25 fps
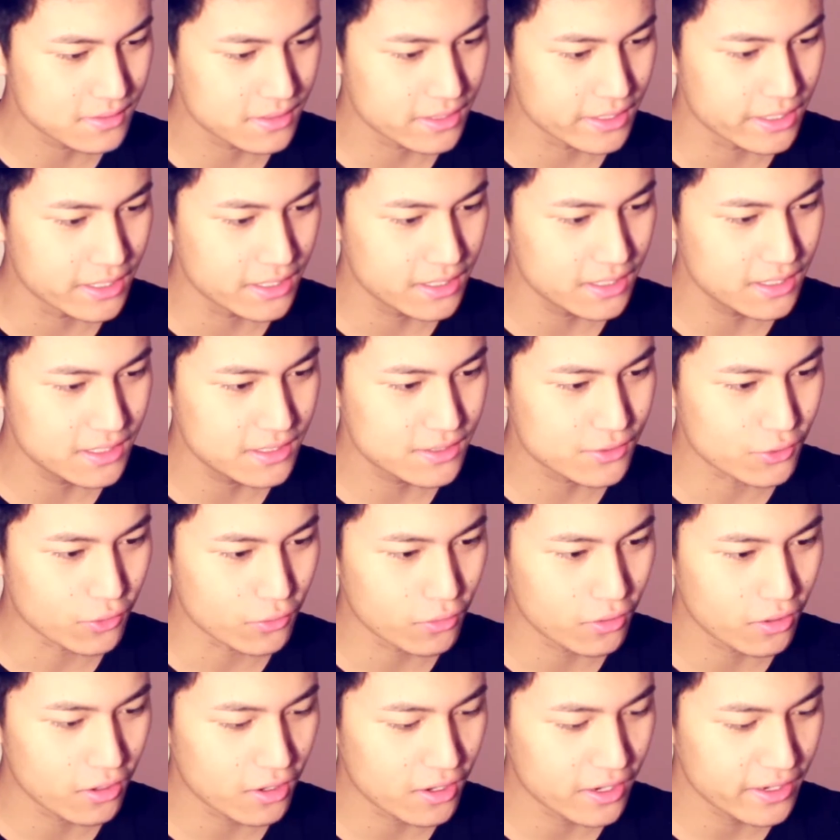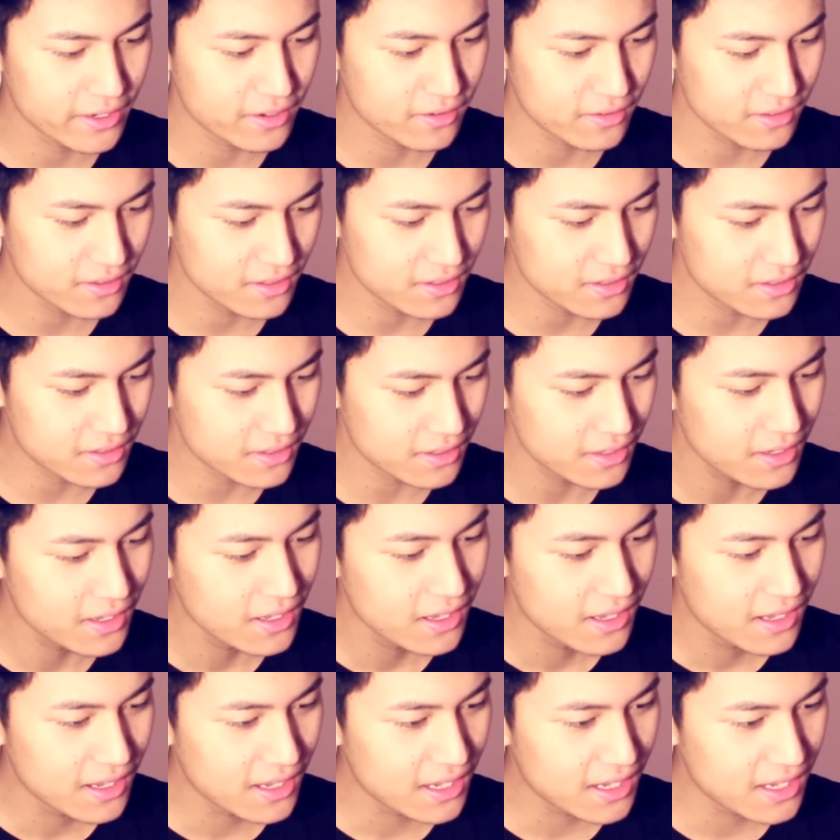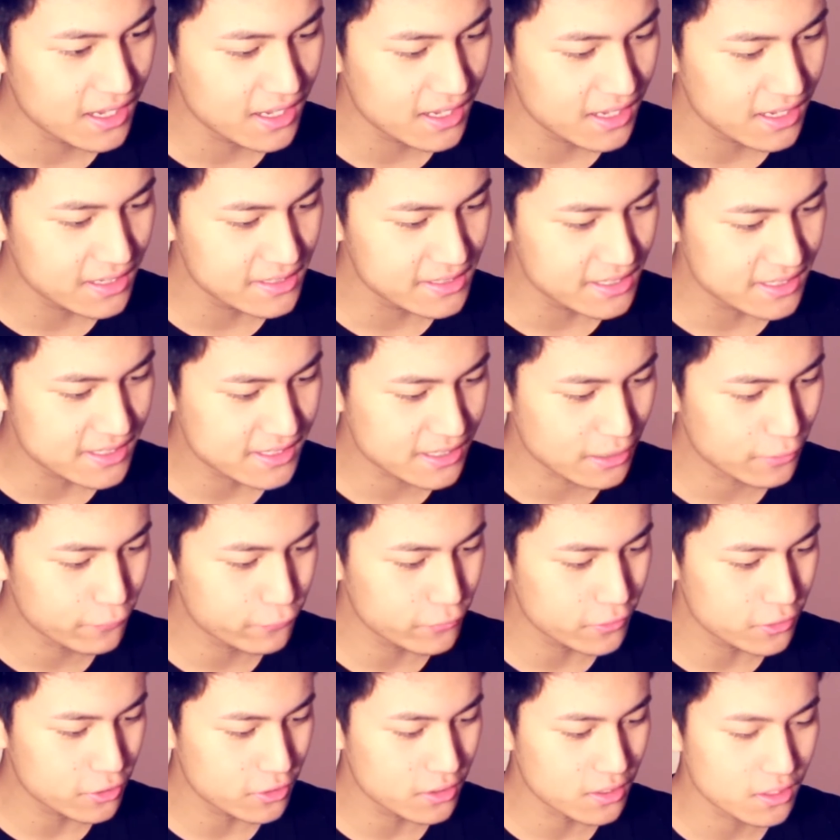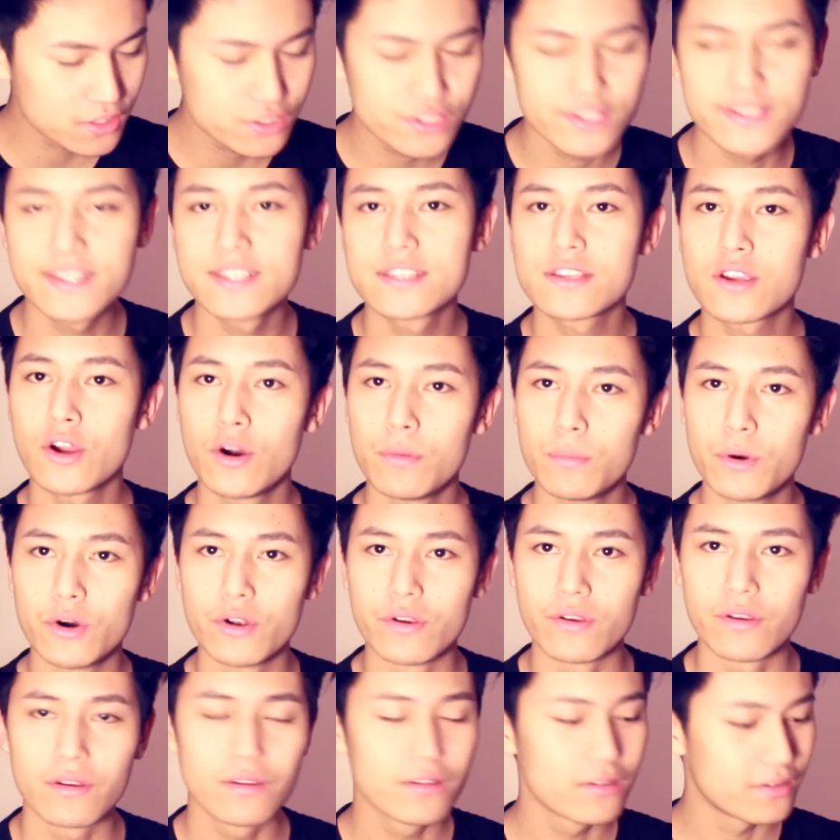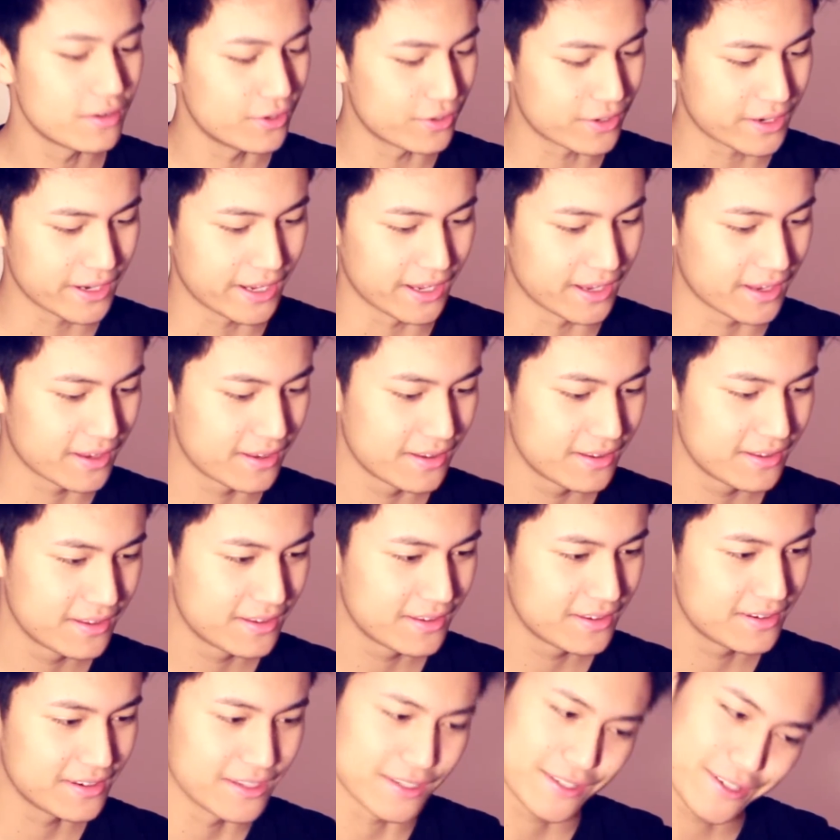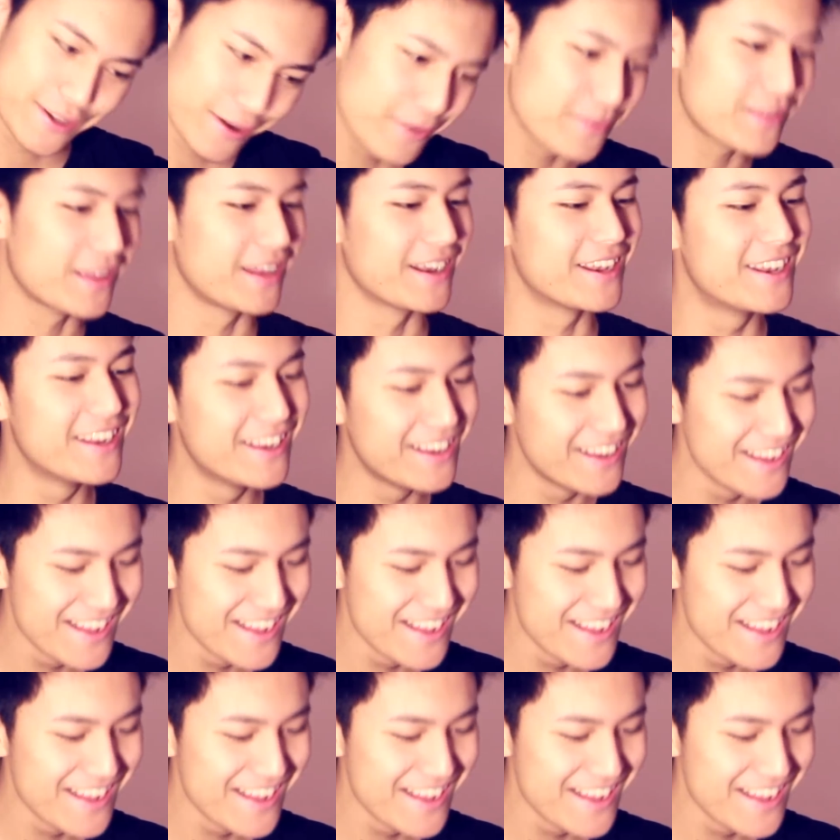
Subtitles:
He's online, I think. His self-introduction is come on. Okay, let's go then.